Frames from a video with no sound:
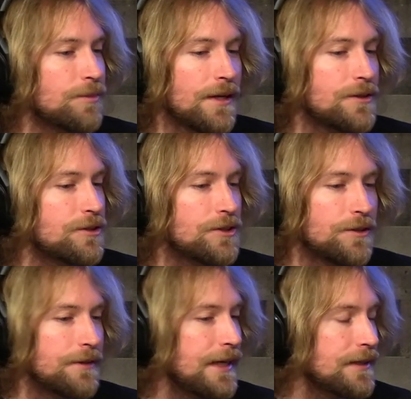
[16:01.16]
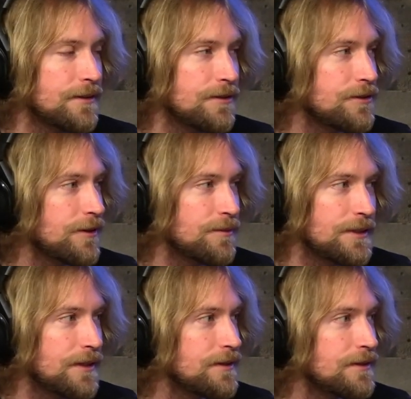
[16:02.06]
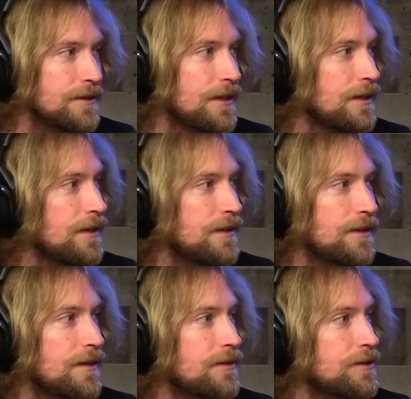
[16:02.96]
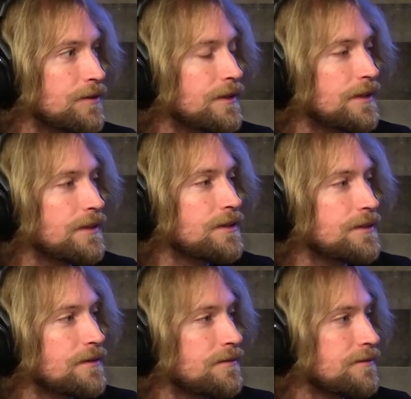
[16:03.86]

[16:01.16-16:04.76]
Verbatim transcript: your body's just going to react to those circumstances yeah. you know it's really it's